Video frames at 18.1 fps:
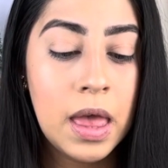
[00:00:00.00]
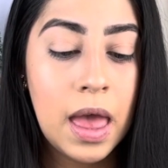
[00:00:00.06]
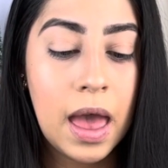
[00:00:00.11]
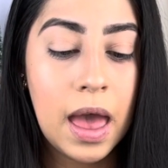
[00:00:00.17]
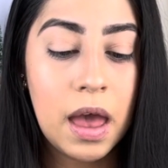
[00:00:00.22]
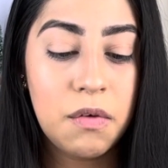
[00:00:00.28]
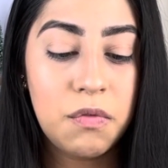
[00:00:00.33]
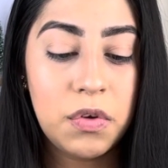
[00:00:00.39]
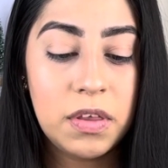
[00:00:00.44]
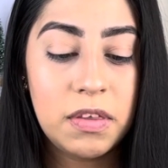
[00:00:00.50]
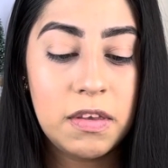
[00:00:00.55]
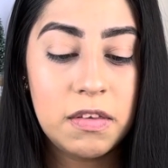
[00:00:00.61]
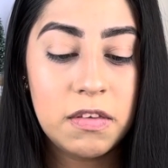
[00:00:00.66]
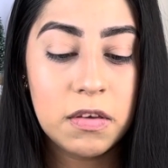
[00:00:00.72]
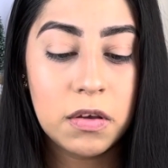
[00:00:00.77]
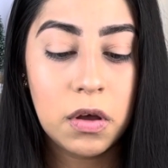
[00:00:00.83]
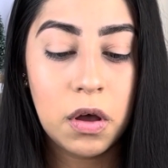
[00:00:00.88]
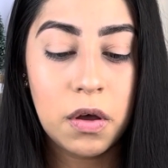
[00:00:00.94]
Every
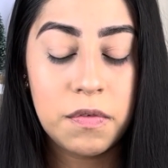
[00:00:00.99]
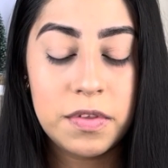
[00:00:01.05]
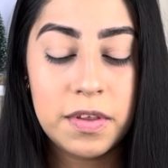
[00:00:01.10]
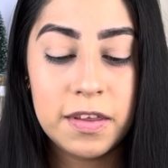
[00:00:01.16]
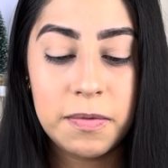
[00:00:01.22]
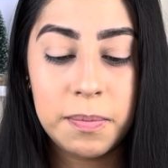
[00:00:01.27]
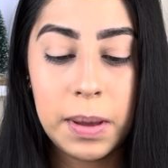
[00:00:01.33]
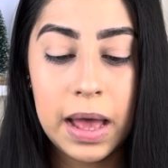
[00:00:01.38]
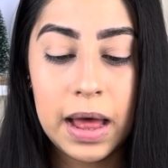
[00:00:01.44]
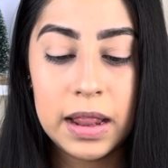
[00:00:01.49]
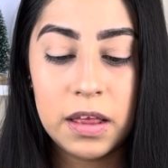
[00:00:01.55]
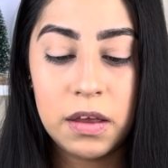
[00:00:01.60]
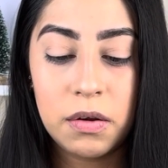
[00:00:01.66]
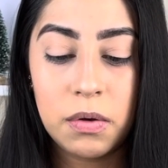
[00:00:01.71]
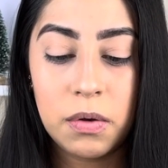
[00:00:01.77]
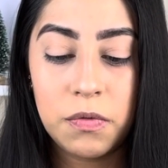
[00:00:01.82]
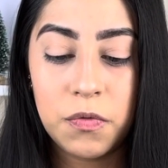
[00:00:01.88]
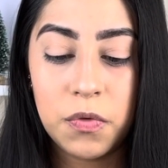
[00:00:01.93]
detail of this
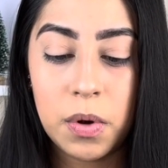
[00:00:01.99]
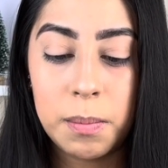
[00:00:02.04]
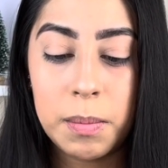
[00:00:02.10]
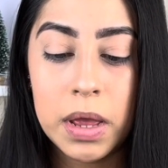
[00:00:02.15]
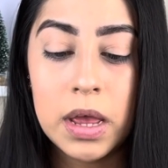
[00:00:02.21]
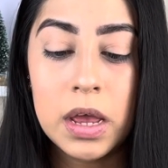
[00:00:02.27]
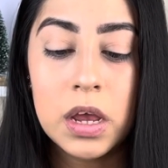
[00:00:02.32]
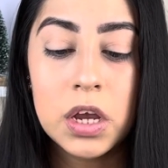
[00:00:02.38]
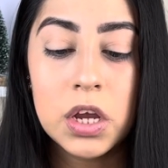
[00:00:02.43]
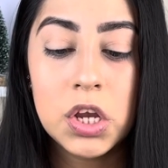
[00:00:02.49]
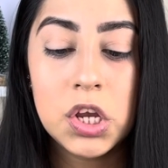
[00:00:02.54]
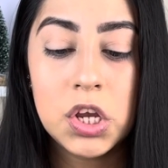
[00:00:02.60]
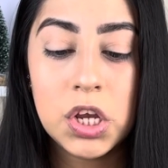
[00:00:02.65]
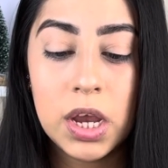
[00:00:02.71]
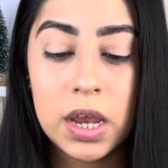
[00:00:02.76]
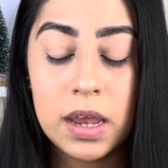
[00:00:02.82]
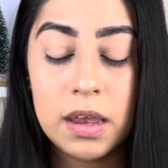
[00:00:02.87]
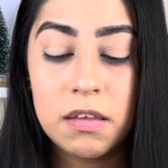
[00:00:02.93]
palette, from
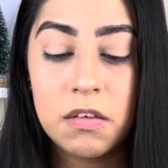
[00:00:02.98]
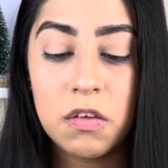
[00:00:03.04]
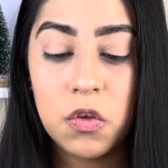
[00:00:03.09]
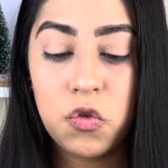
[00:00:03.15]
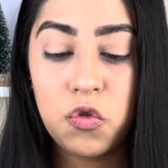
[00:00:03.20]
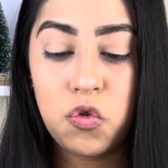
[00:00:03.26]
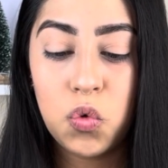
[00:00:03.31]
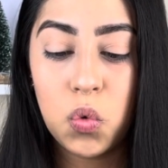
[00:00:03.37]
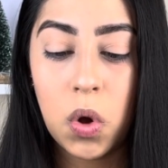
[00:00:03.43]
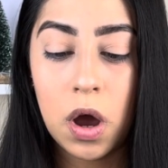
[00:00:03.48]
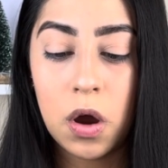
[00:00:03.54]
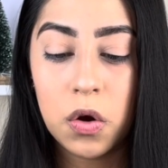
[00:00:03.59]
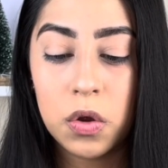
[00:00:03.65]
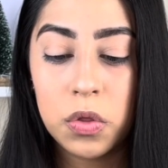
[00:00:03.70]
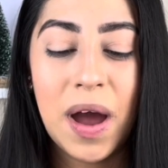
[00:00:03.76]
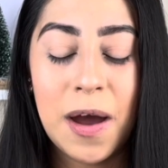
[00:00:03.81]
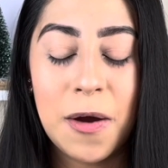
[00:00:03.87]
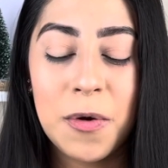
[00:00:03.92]
shades to our
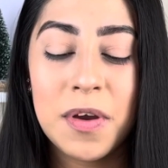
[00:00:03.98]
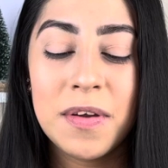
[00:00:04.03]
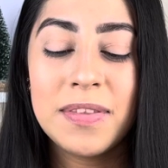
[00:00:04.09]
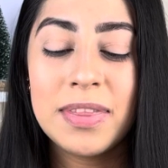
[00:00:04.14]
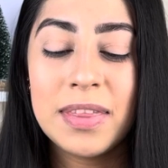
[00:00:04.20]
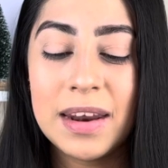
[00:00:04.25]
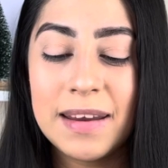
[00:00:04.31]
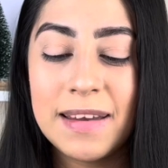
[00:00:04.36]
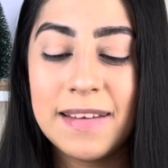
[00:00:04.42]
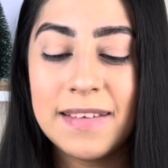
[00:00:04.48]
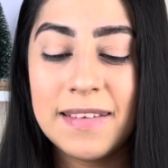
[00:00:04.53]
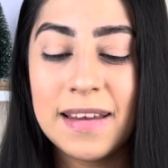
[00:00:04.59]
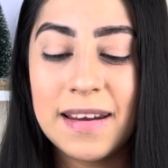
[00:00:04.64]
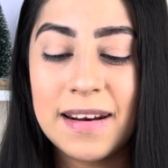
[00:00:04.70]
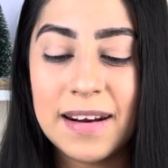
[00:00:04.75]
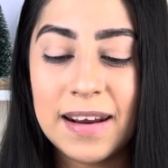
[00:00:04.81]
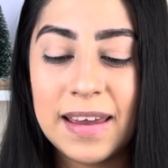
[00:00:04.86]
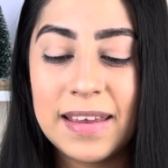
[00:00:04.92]
tres
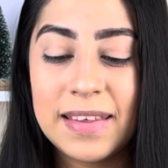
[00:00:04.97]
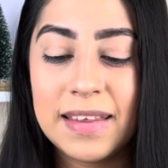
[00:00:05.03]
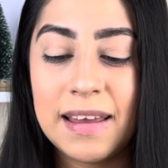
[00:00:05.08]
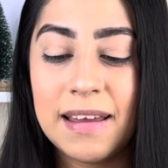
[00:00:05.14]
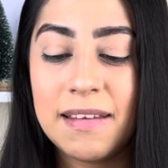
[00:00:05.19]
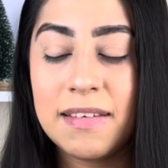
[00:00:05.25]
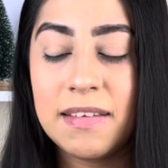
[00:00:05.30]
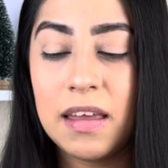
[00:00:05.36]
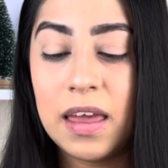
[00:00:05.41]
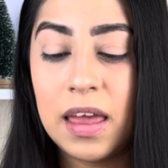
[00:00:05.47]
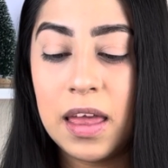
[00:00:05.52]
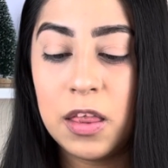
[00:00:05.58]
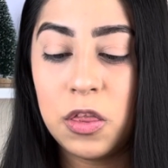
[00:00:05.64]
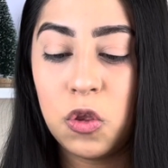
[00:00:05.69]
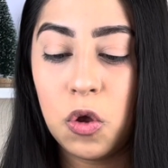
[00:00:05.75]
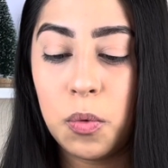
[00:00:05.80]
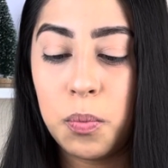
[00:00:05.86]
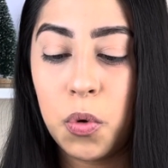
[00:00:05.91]
reinas
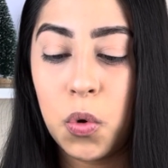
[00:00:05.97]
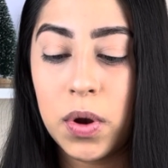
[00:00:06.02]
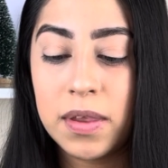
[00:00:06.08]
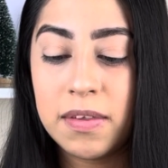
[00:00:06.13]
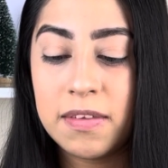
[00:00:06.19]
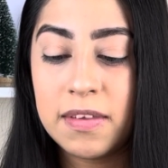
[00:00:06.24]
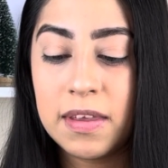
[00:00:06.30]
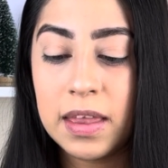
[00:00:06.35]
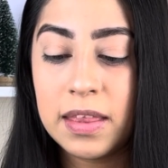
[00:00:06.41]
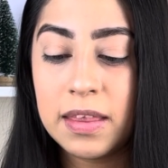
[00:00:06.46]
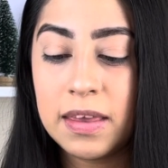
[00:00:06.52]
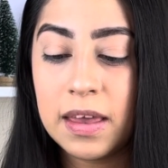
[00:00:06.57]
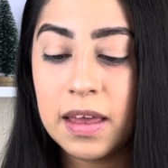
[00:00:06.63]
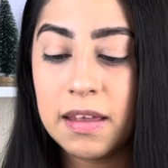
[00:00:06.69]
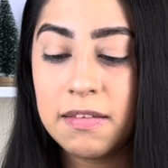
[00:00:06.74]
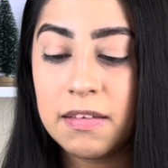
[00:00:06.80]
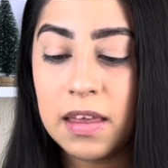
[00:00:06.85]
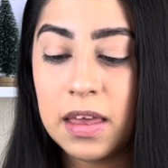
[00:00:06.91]
and the
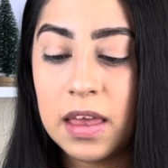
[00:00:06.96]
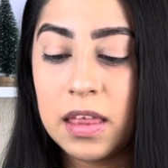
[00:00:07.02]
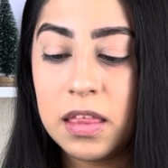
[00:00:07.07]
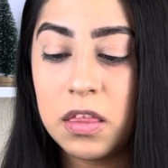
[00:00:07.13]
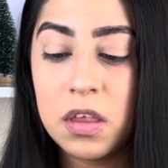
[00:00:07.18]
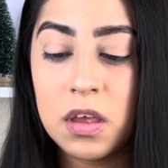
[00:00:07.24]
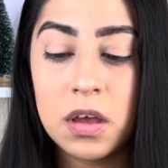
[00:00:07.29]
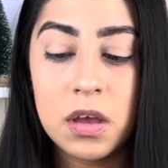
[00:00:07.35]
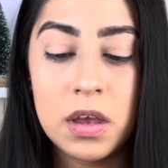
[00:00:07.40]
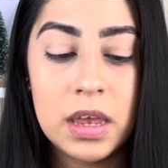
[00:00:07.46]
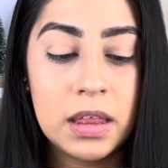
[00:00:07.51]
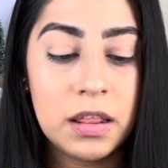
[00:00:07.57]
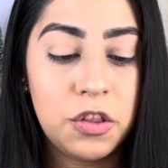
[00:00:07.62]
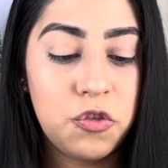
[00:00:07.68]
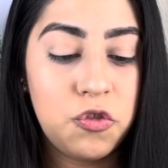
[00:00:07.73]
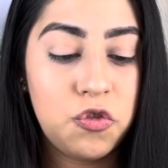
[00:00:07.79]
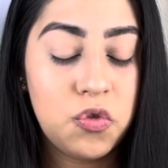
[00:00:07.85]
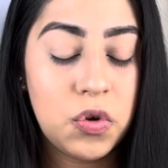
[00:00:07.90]
poinsettias in the
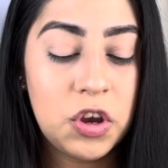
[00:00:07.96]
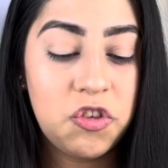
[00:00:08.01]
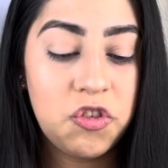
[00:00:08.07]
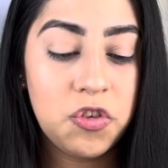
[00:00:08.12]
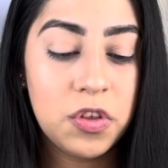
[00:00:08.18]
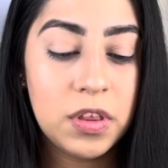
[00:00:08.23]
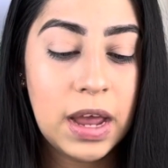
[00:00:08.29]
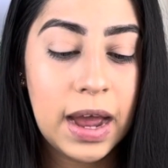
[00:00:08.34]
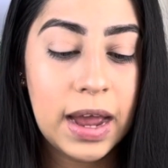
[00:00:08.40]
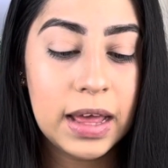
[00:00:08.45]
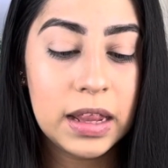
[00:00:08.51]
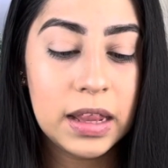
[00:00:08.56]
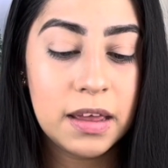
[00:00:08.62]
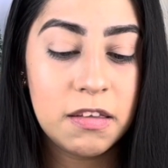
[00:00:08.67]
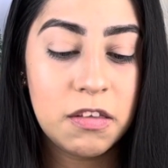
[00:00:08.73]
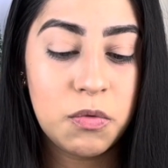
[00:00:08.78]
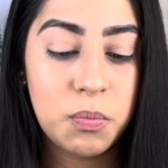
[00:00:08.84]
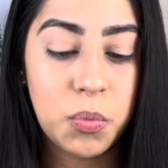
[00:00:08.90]
illustration,
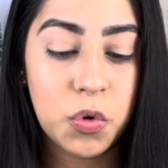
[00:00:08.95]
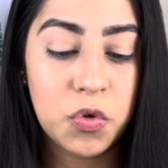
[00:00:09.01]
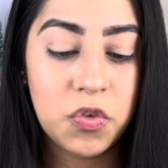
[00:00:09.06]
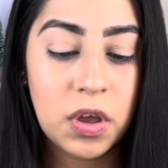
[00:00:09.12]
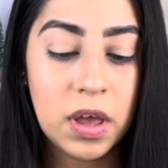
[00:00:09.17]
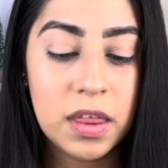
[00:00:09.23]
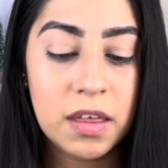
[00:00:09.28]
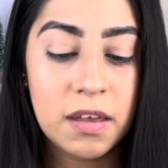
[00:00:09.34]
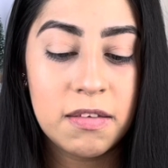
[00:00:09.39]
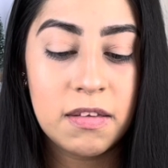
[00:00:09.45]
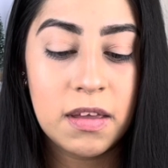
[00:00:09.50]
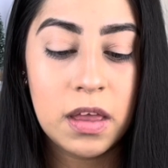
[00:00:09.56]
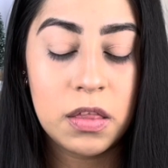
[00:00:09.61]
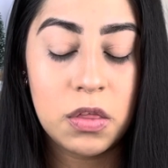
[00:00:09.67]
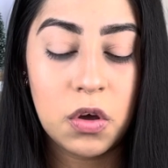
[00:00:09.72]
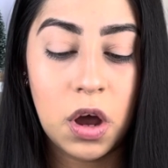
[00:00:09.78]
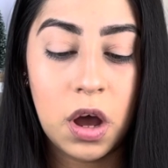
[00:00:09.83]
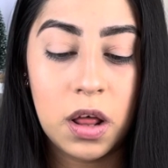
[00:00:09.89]
highlights posadas
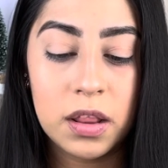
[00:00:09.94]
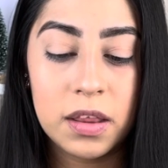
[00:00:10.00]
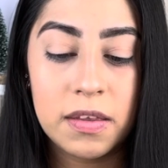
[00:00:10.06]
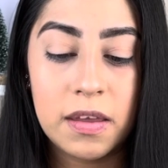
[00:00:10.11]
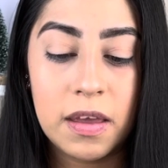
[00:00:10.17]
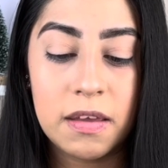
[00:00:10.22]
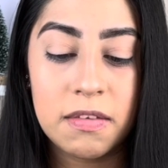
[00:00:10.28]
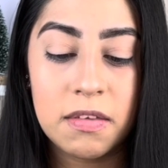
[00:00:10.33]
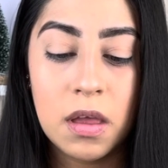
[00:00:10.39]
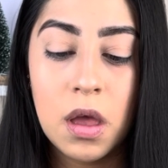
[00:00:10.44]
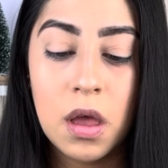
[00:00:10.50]
and the holidays.